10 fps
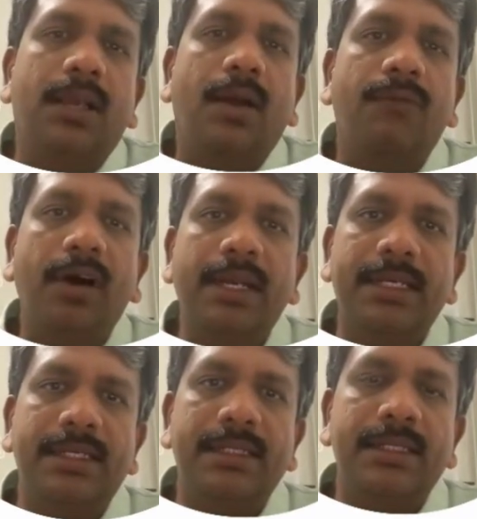For
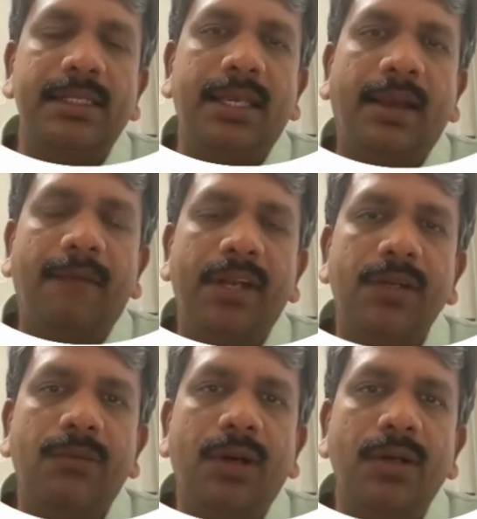instance, when you
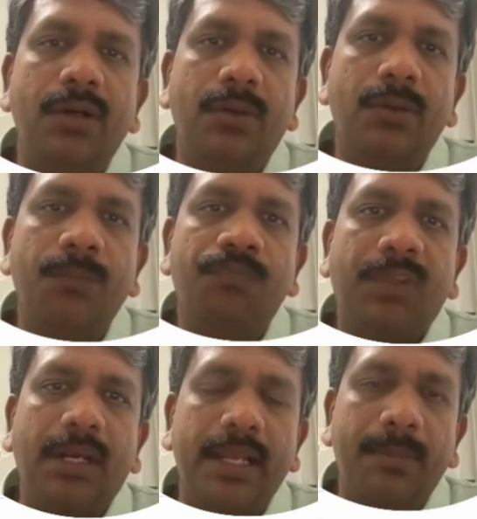wanted to
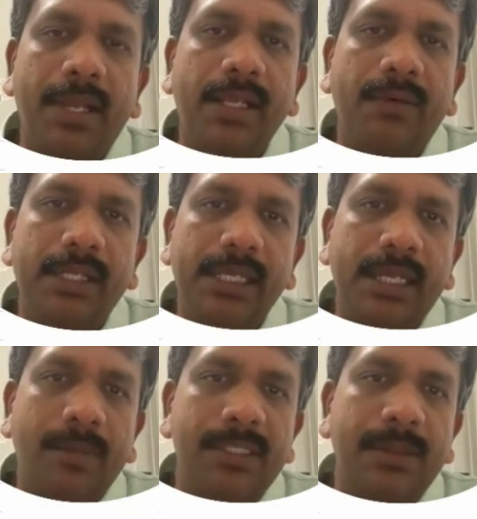deploy your
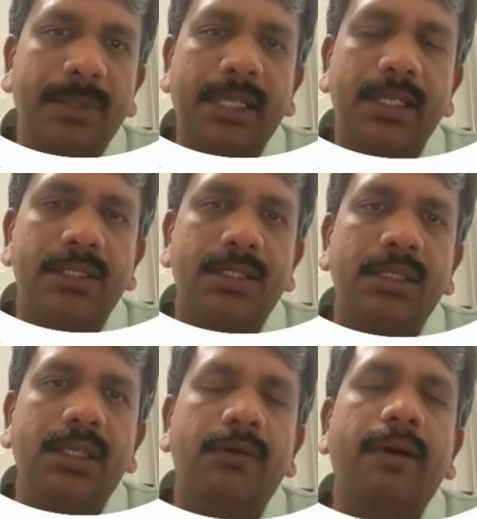e-commerce application,
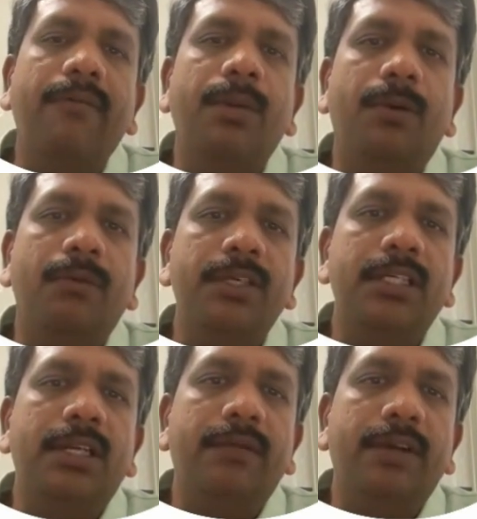you have to provision
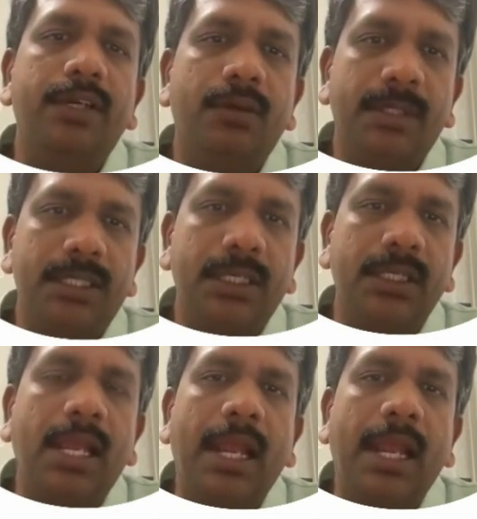a virtual machine,